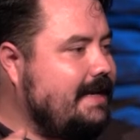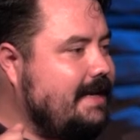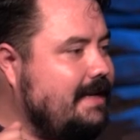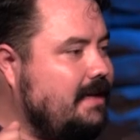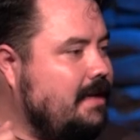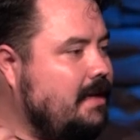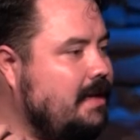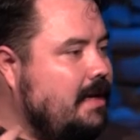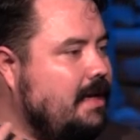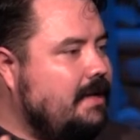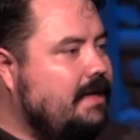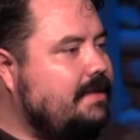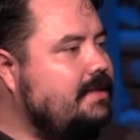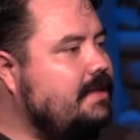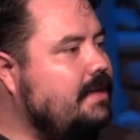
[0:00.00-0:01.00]
and
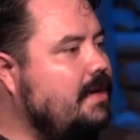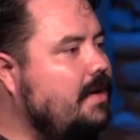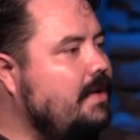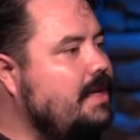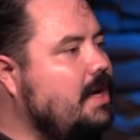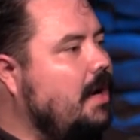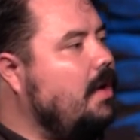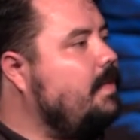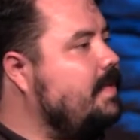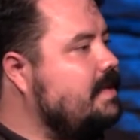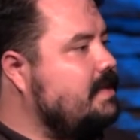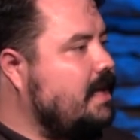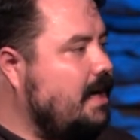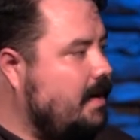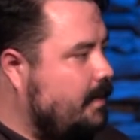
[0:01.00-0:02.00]
next thing you know, he
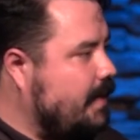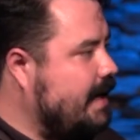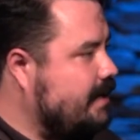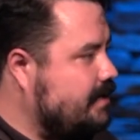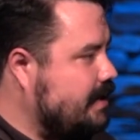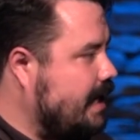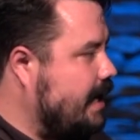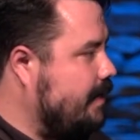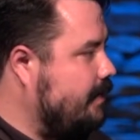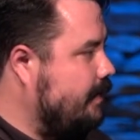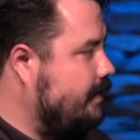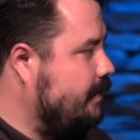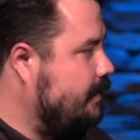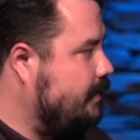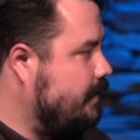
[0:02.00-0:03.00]
opens up a job
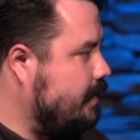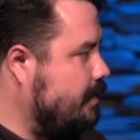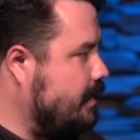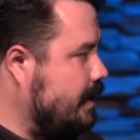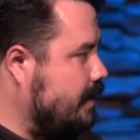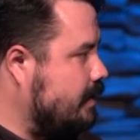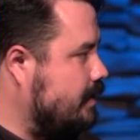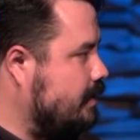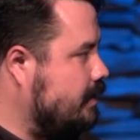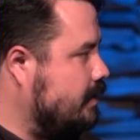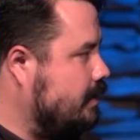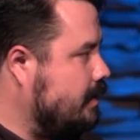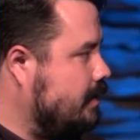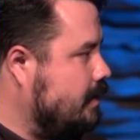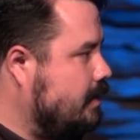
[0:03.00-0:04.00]
for me
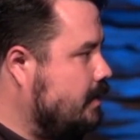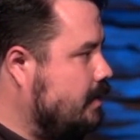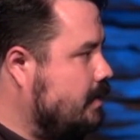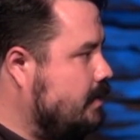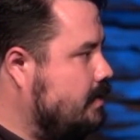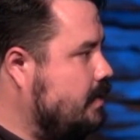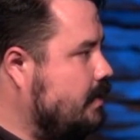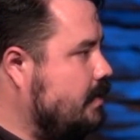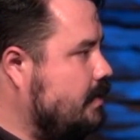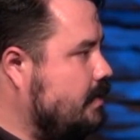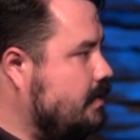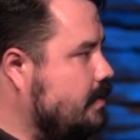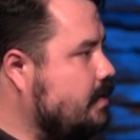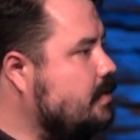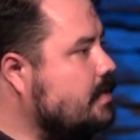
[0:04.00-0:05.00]
to
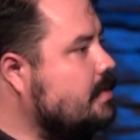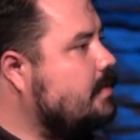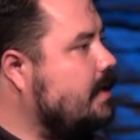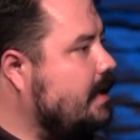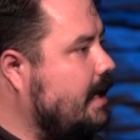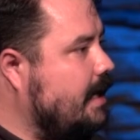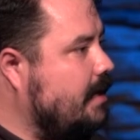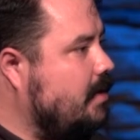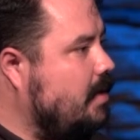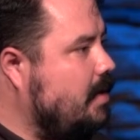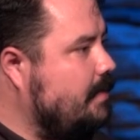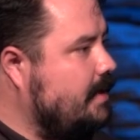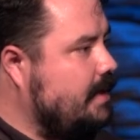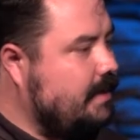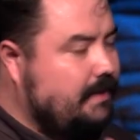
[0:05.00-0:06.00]
do what God had
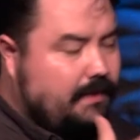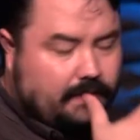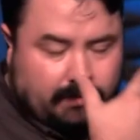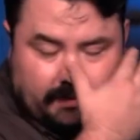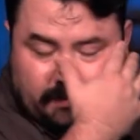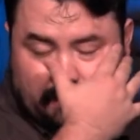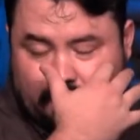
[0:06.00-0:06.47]
called me to do.